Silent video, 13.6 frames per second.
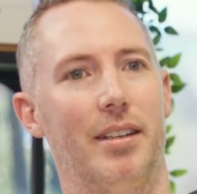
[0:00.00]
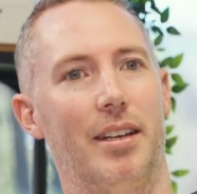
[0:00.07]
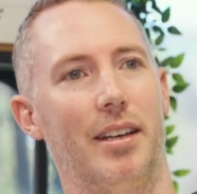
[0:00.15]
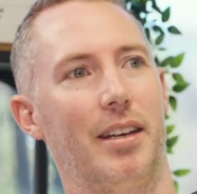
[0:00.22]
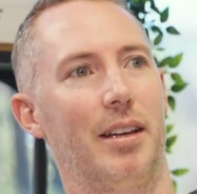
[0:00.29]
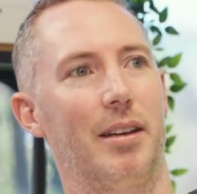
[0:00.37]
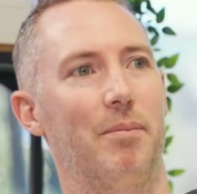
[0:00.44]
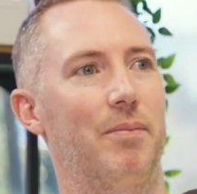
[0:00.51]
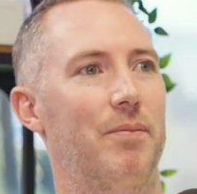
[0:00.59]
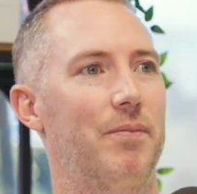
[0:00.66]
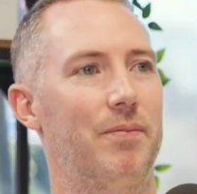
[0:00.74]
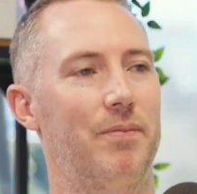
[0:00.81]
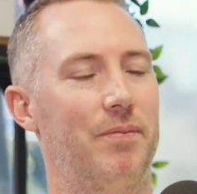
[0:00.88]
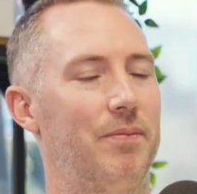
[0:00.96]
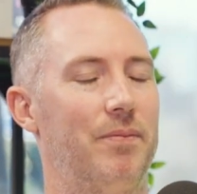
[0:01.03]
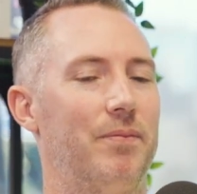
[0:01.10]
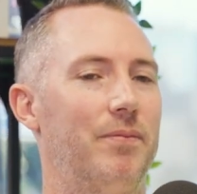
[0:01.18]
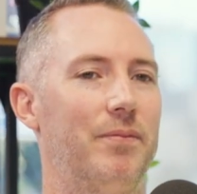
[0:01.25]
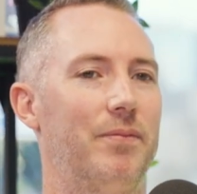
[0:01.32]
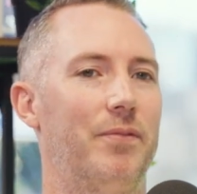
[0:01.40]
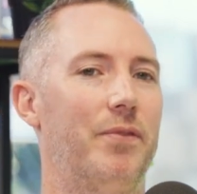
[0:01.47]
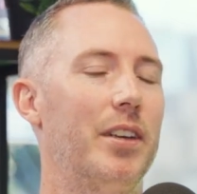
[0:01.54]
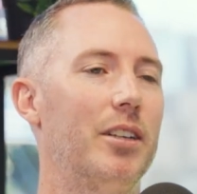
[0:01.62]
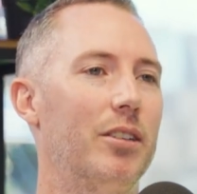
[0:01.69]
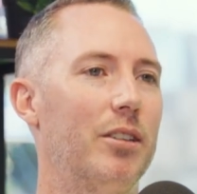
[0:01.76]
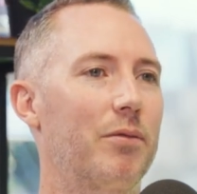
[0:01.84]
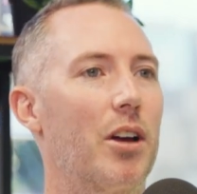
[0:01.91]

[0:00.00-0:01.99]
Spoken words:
a field of